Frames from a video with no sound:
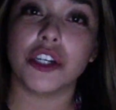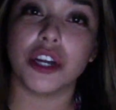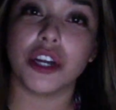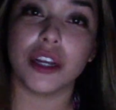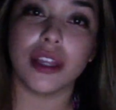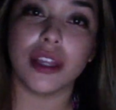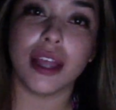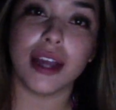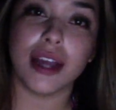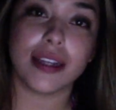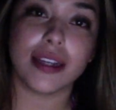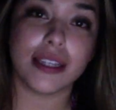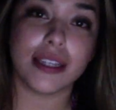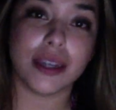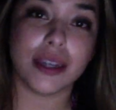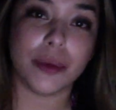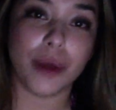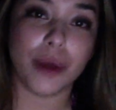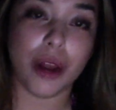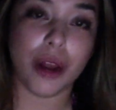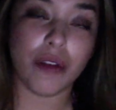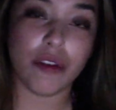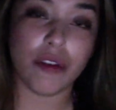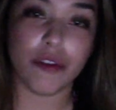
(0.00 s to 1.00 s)
Good luck to
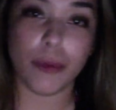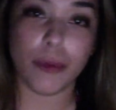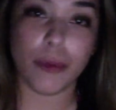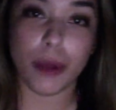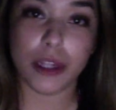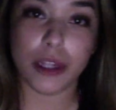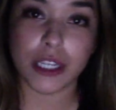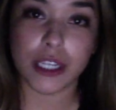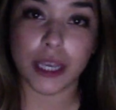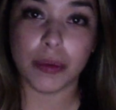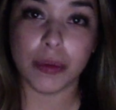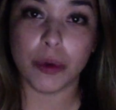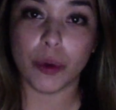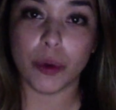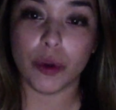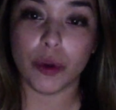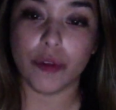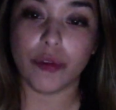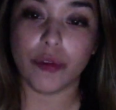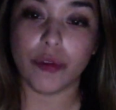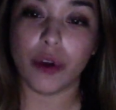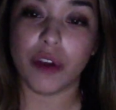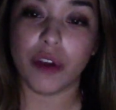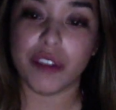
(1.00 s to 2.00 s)
whatever football team you root
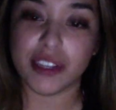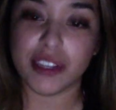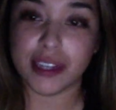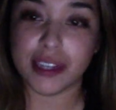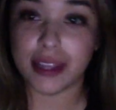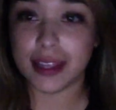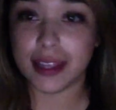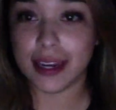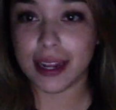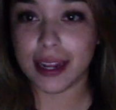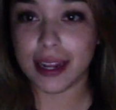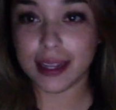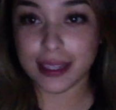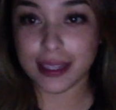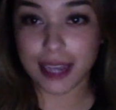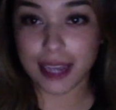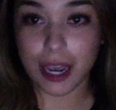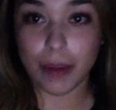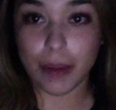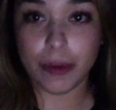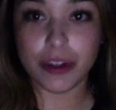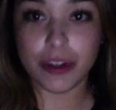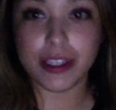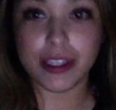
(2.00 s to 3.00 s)
for. If it's not the Dallas
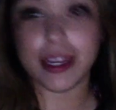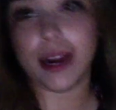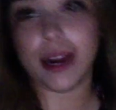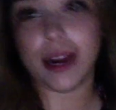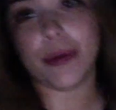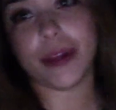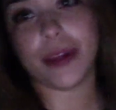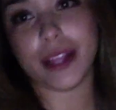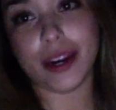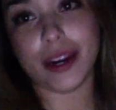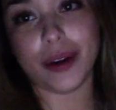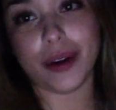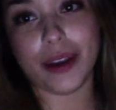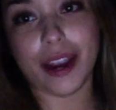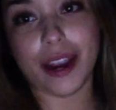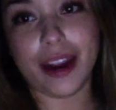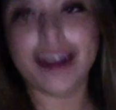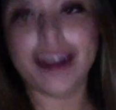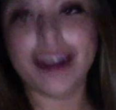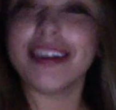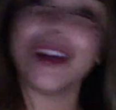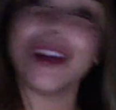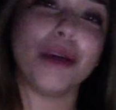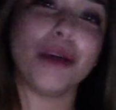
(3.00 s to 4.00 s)
Cowboys, then I really don't care.
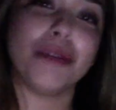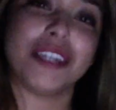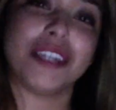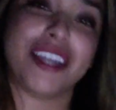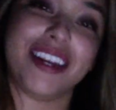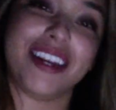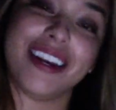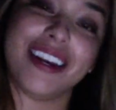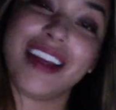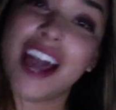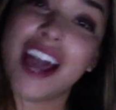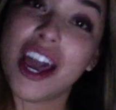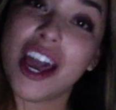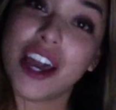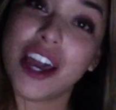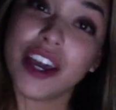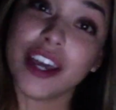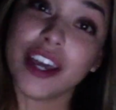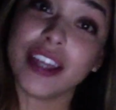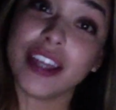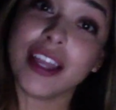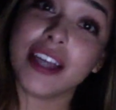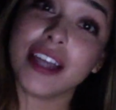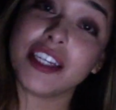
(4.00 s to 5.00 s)
No, I'm just kidding.
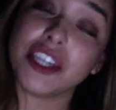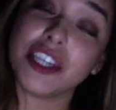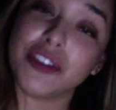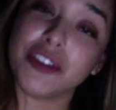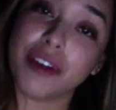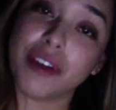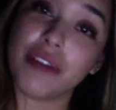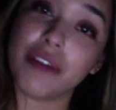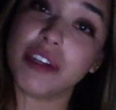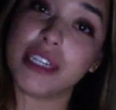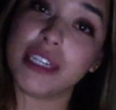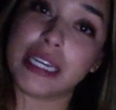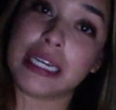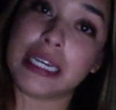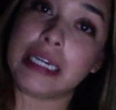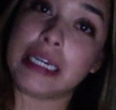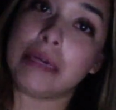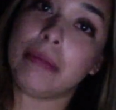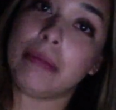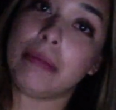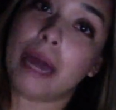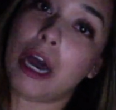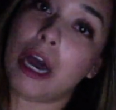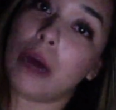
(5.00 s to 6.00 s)
Good luck to your favorite
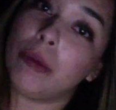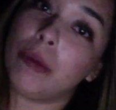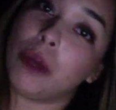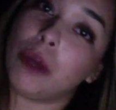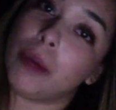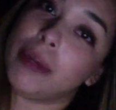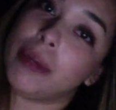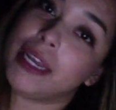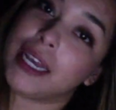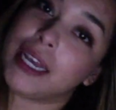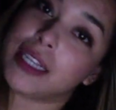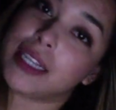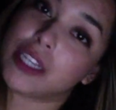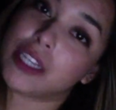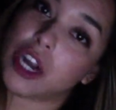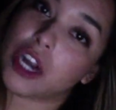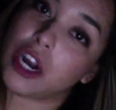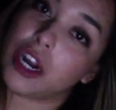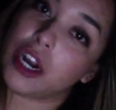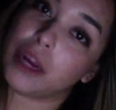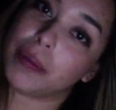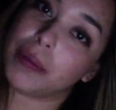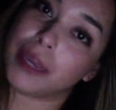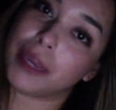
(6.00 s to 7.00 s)
team. I hope nobody gets
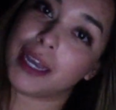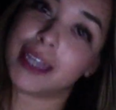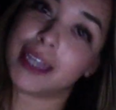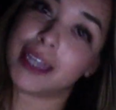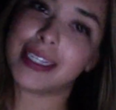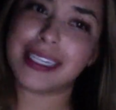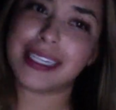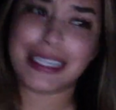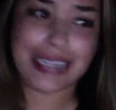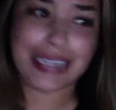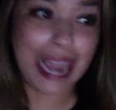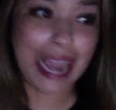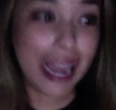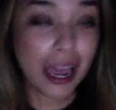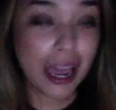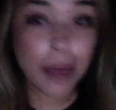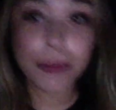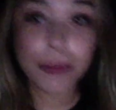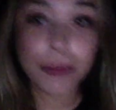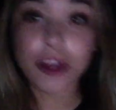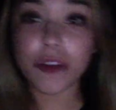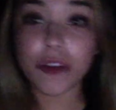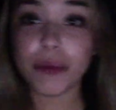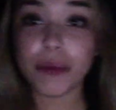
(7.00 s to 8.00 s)
hurt, because damn,
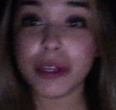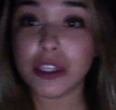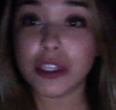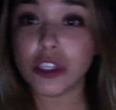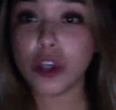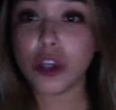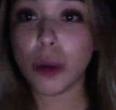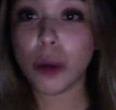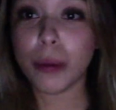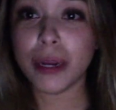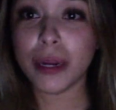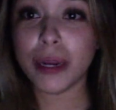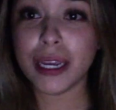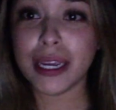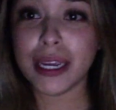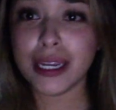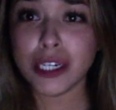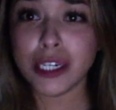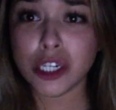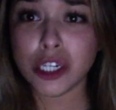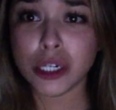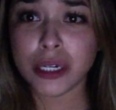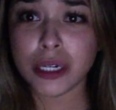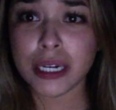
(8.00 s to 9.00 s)
there have been so many
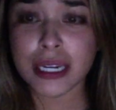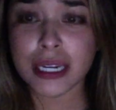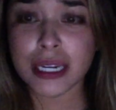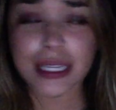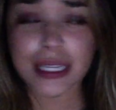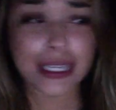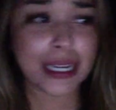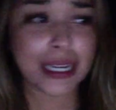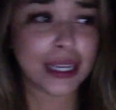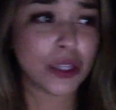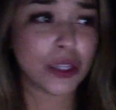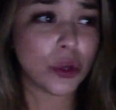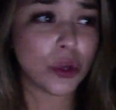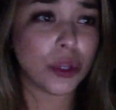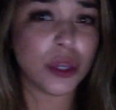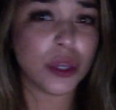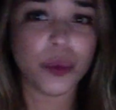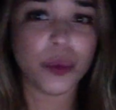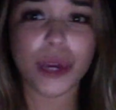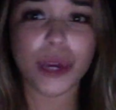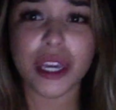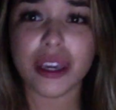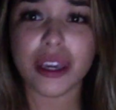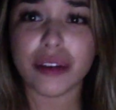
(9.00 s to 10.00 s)
injuries, and it's only
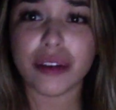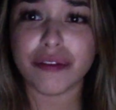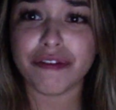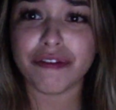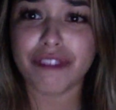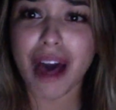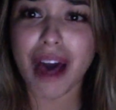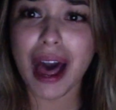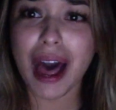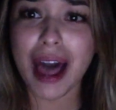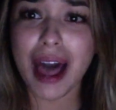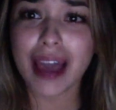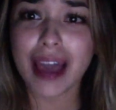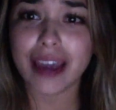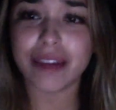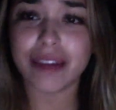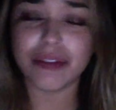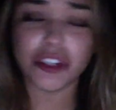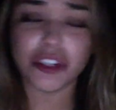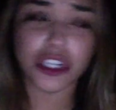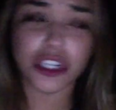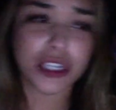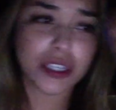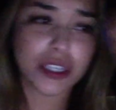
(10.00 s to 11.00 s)
week 5.
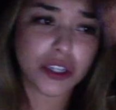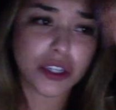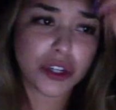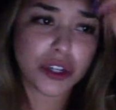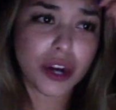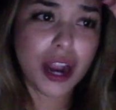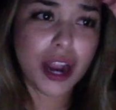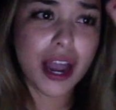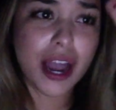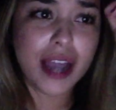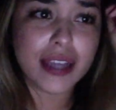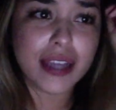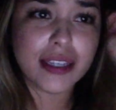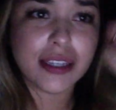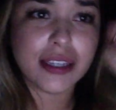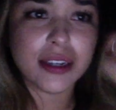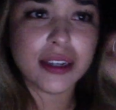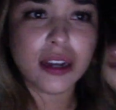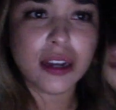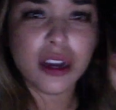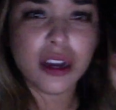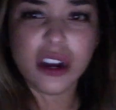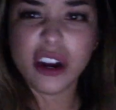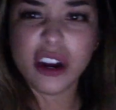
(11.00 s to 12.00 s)
Jesus Christ.
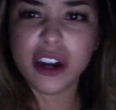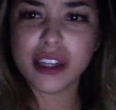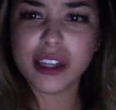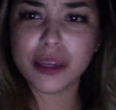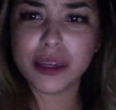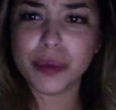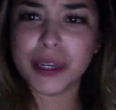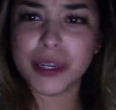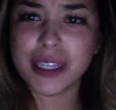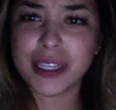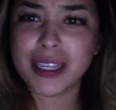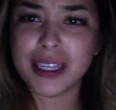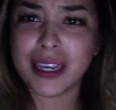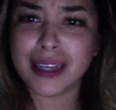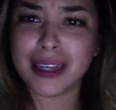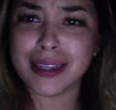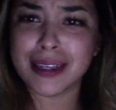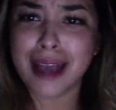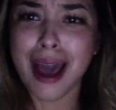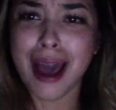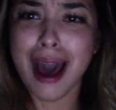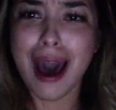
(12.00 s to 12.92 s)
Or is it week 6?